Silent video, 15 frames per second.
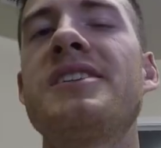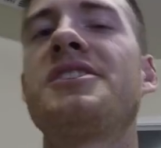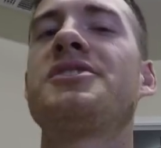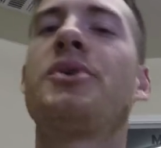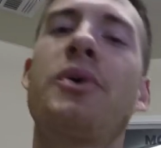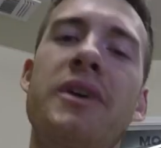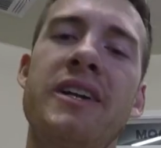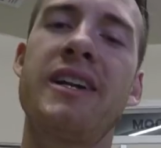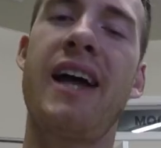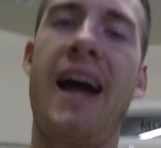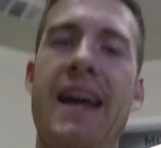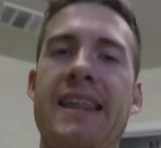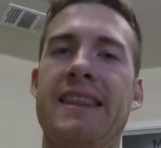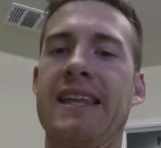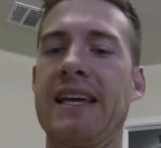sorted,
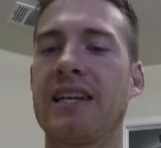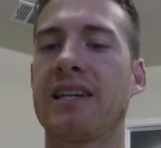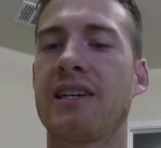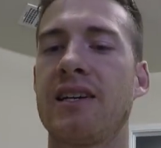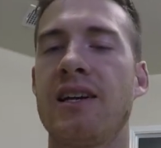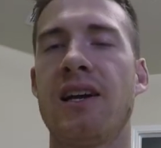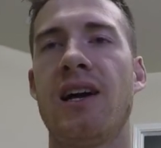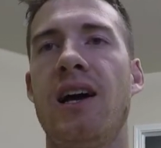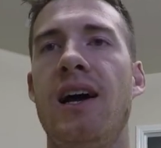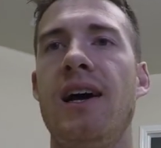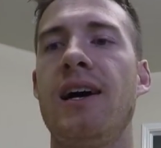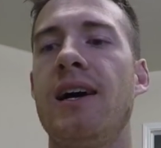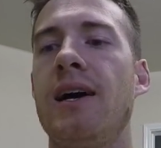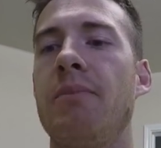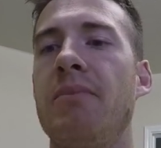I think,
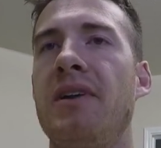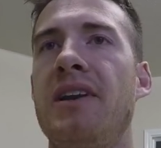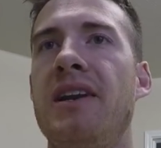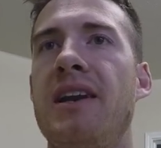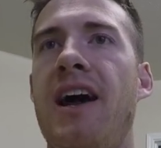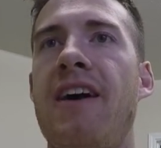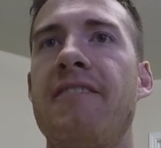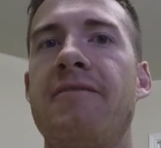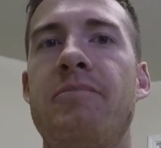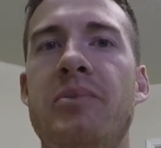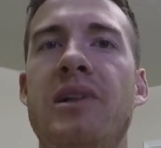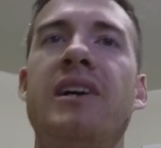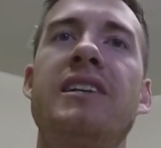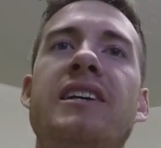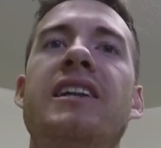um, and I've
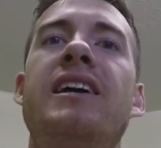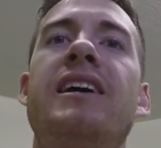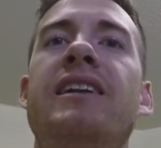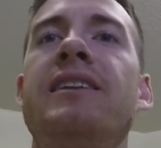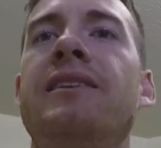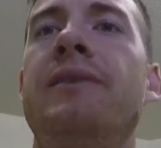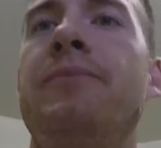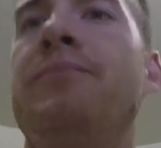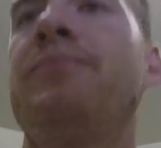plugged it in,